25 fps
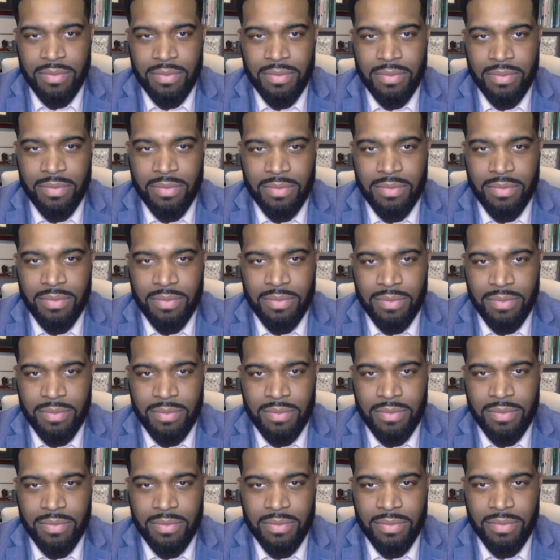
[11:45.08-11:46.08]

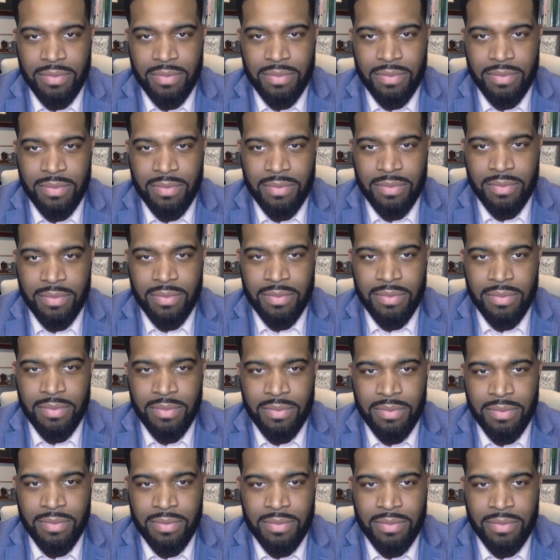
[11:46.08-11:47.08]

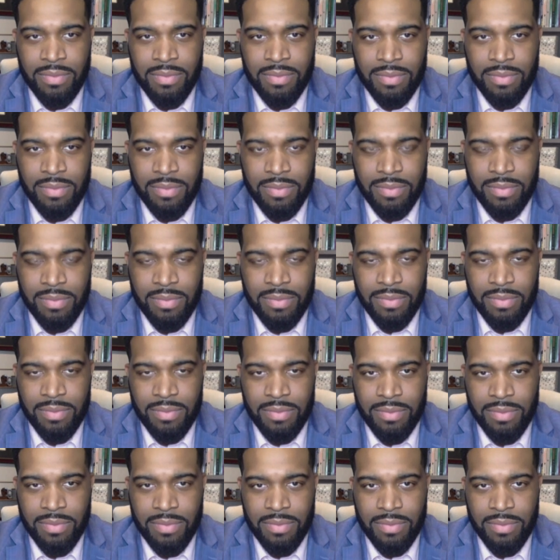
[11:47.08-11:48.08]

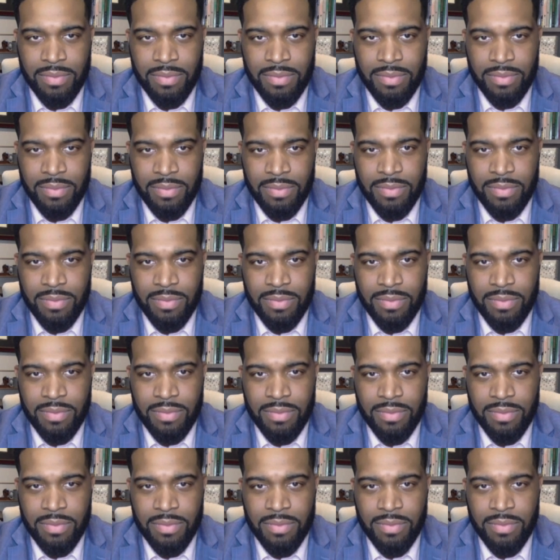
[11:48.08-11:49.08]

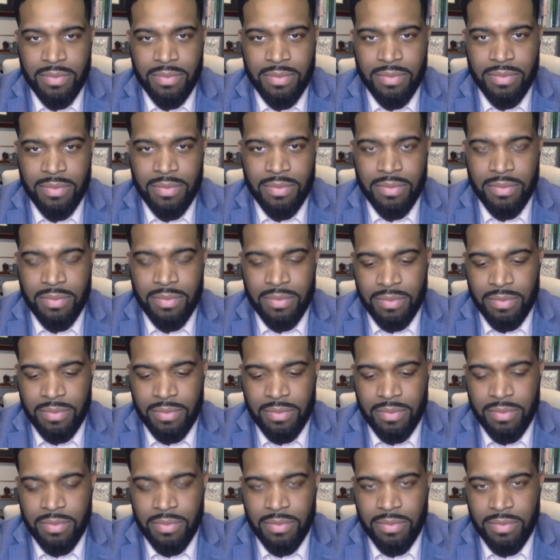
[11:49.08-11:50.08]

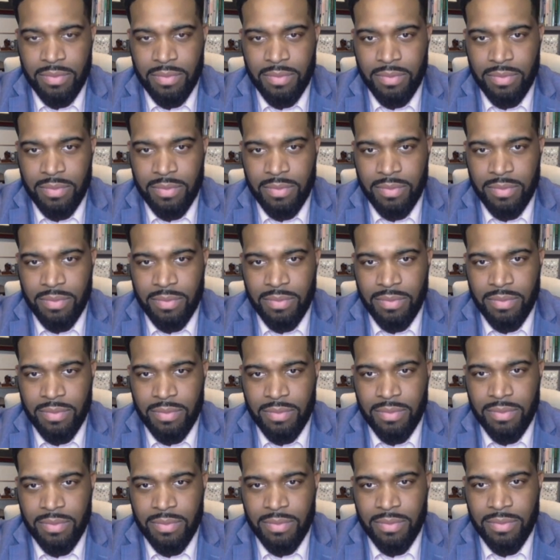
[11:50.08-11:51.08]

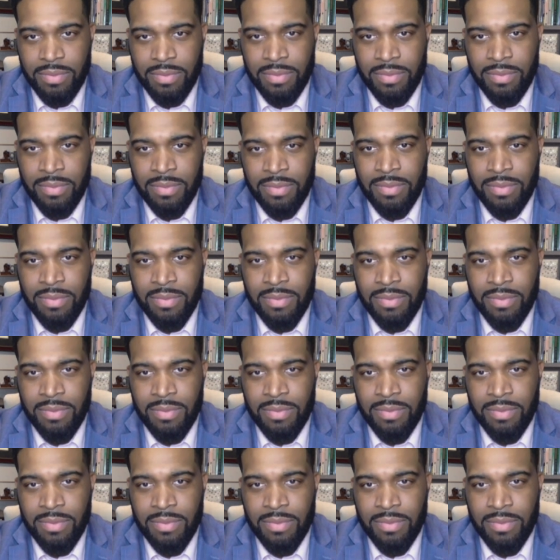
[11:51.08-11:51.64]
This person isn't speaking.